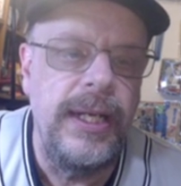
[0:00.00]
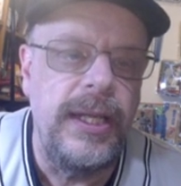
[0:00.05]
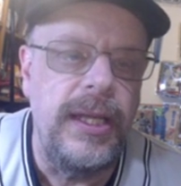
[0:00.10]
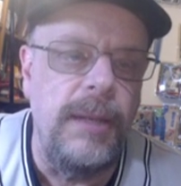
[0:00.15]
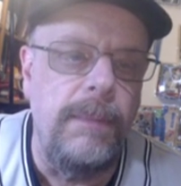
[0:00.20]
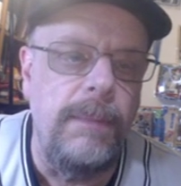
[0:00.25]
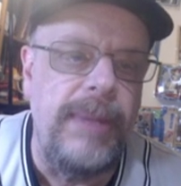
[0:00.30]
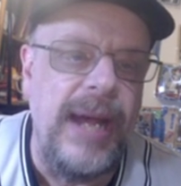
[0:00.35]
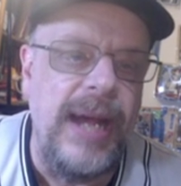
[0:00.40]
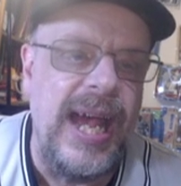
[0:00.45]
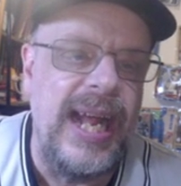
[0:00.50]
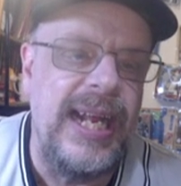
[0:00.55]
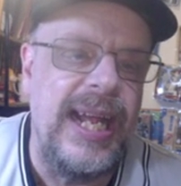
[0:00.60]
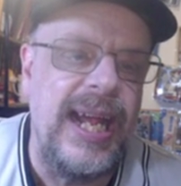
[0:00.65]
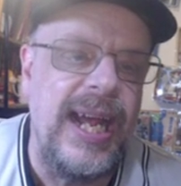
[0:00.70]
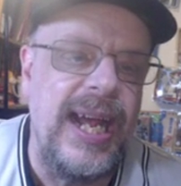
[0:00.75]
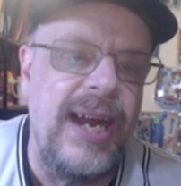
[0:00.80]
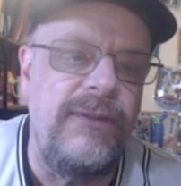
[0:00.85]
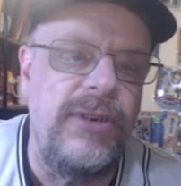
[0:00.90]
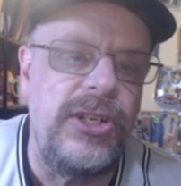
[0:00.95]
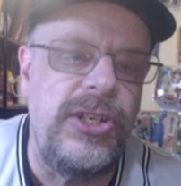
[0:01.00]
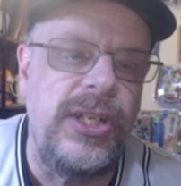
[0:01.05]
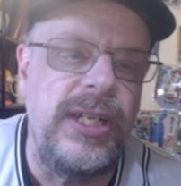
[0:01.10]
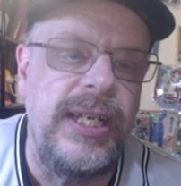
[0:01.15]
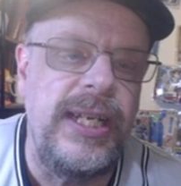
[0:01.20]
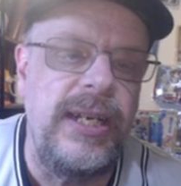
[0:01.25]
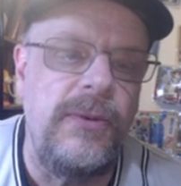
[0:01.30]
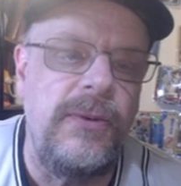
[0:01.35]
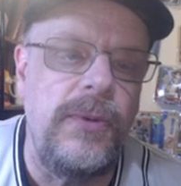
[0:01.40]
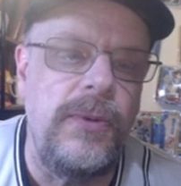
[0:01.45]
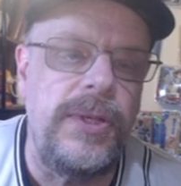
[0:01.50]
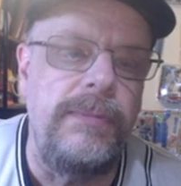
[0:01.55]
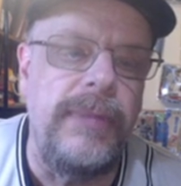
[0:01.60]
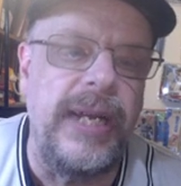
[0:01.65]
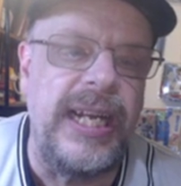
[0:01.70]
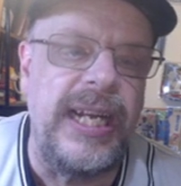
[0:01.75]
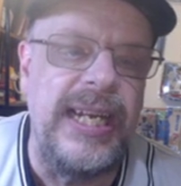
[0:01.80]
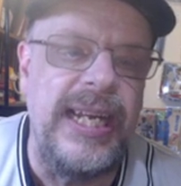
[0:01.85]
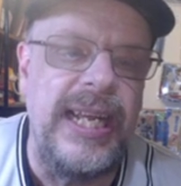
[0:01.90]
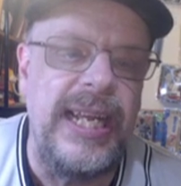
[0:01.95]
The batting average leader was
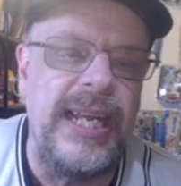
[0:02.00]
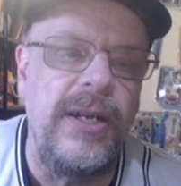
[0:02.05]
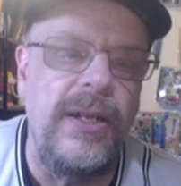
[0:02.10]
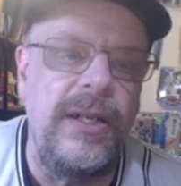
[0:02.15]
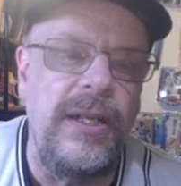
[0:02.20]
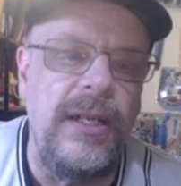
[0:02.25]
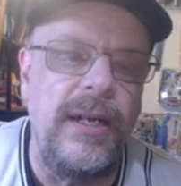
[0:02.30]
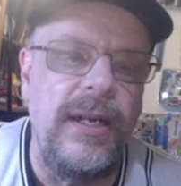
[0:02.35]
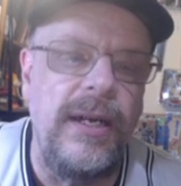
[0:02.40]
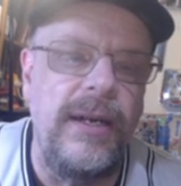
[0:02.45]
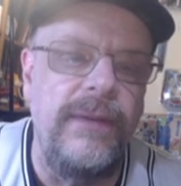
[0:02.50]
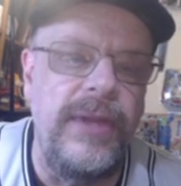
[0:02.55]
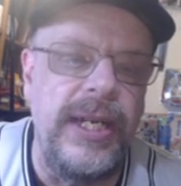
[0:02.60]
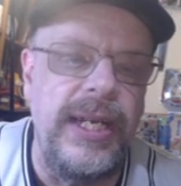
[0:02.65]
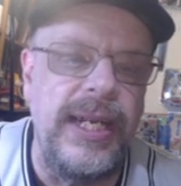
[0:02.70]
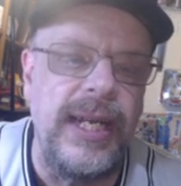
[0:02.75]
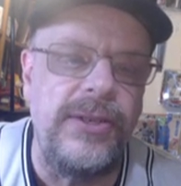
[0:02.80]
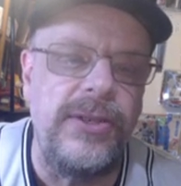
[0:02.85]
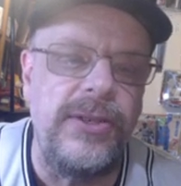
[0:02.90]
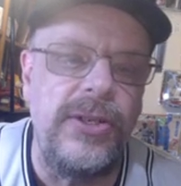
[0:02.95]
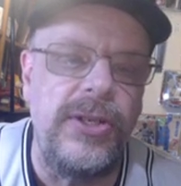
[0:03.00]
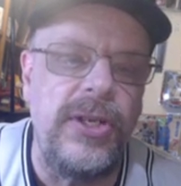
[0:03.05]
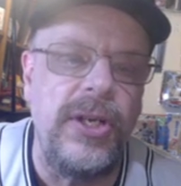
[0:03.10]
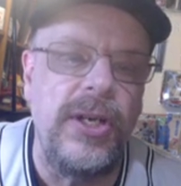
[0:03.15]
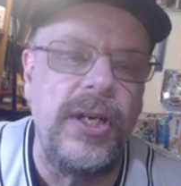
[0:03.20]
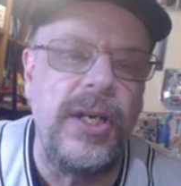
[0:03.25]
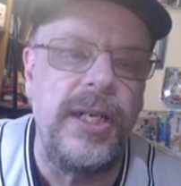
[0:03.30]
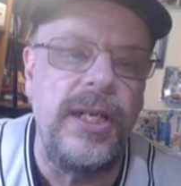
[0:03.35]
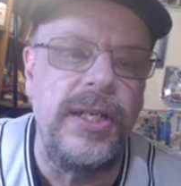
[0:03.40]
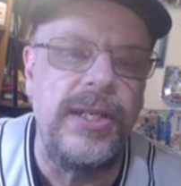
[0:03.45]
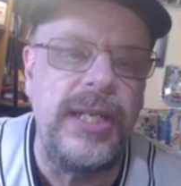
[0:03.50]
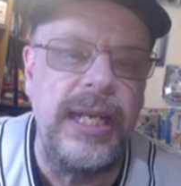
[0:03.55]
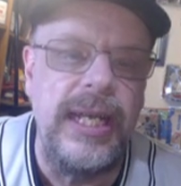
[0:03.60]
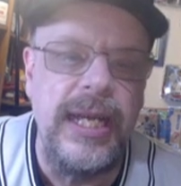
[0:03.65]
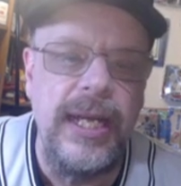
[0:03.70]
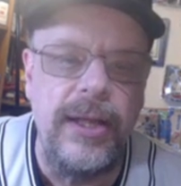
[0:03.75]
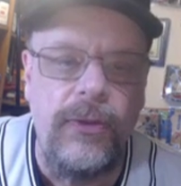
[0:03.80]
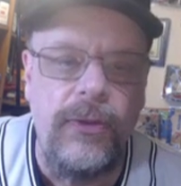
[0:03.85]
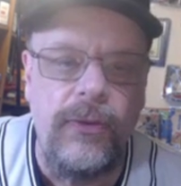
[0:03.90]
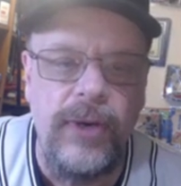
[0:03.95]
McNeil of the Desert Dogs. He
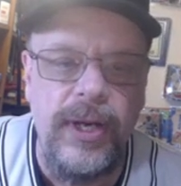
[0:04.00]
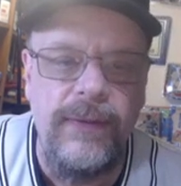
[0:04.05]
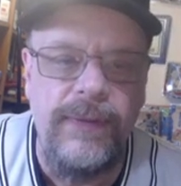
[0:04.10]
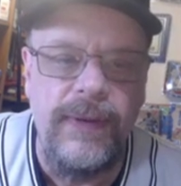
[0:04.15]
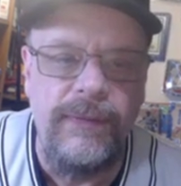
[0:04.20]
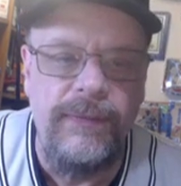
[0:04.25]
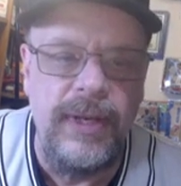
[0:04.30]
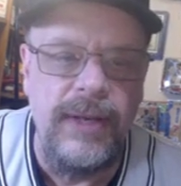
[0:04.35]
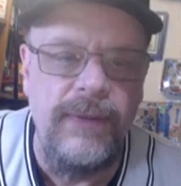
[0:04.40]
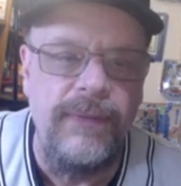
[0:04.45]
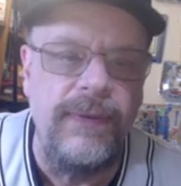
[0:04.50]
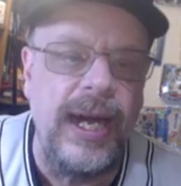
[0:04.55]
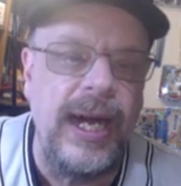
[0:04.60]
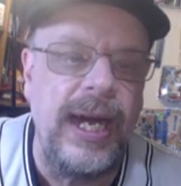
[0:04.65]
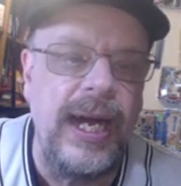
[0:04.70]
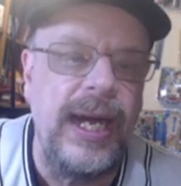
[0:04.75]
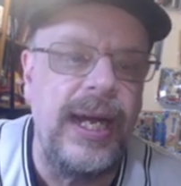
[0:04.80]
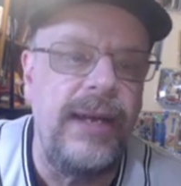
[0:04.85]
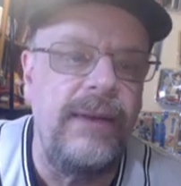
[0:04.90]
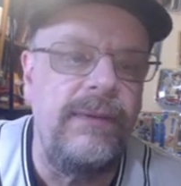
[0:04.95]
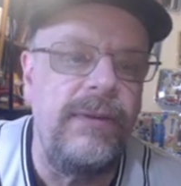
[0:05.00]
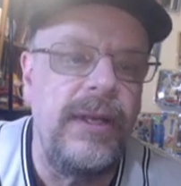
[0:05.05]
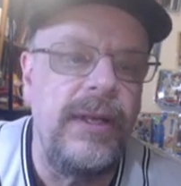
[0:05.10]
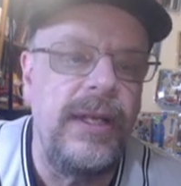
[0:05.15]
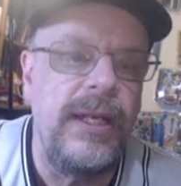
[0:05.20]
hit 355.